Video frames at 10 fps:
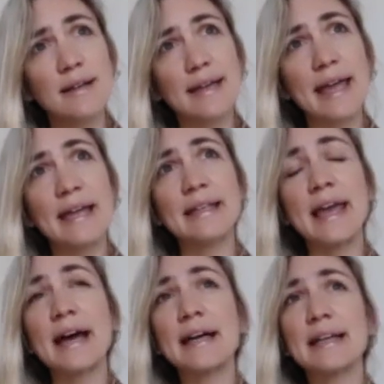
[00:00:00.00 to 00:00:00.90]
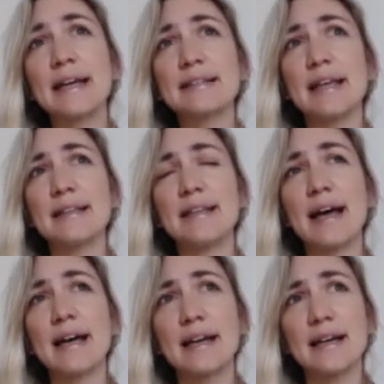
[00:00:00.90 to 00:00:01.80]
Kenyara
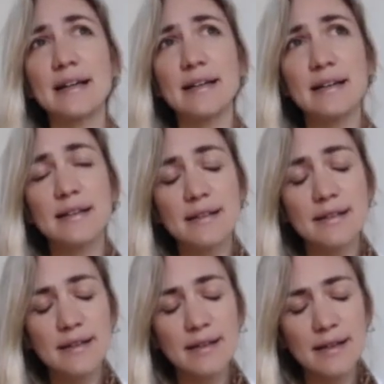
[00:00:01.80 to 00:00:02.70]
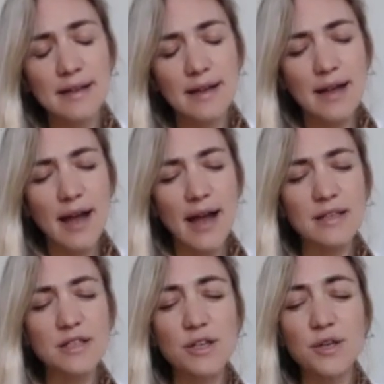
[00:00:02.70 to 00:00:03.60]
Tetara.
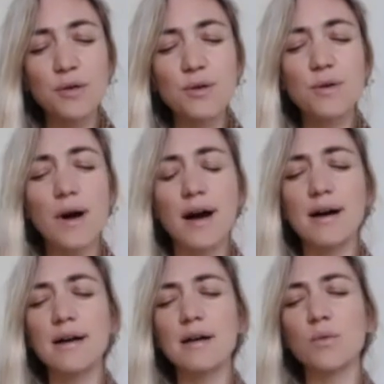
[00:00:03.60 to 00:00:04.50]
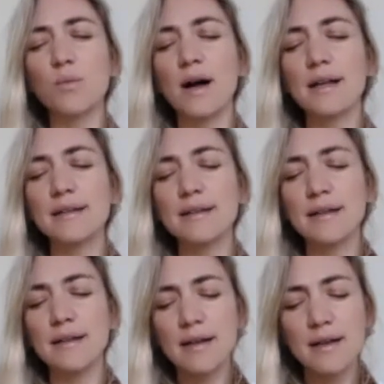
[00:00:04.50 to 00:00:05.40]
And you are
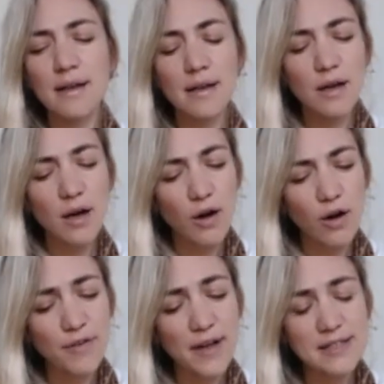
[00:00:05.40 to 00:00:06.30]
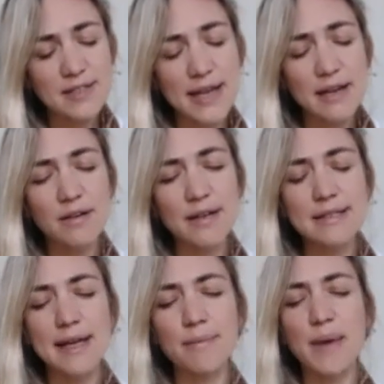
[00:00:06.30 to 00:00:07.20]
one of her sacred
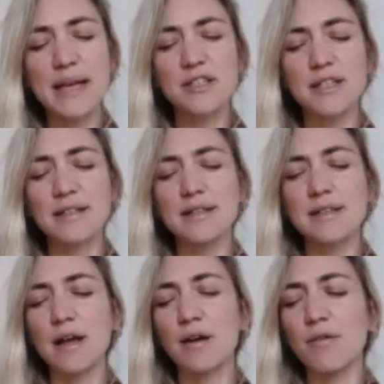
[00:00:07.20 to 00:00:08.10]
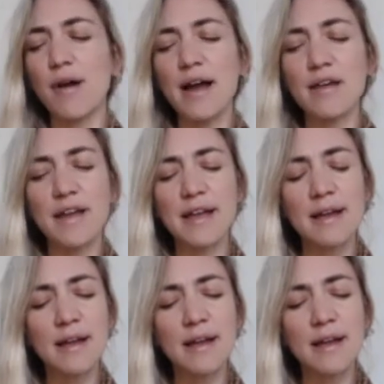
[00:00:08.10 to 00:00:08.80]
dimensions arising